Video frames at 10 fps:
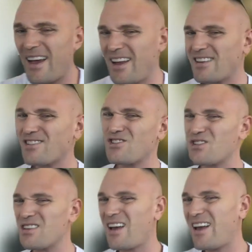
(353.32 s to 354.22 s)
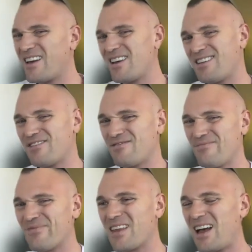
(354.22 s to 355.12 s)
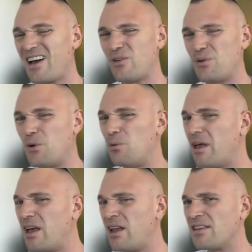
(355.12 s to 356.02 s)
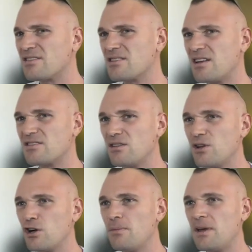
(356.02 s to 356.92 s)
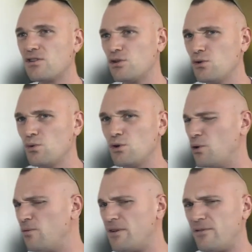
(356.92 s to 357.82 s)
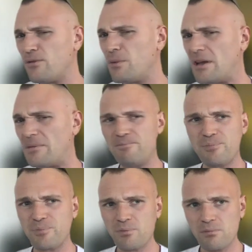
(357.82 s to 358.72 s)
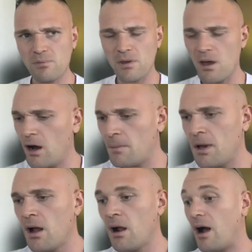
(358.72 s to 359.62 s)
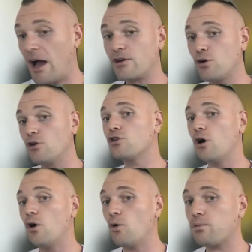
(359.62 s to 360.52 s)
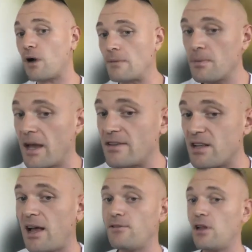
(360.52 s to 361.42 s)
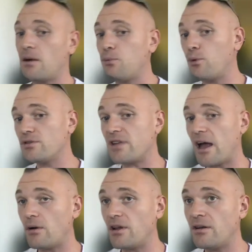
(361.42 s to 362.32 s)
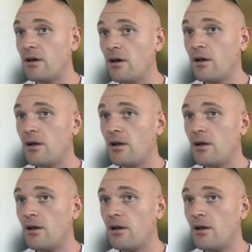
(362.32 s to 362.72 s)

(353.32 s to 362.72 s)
And it's just like, I don't know, man. It's a little bit too goofy for me. I could go probably. I still have a lot of boys down in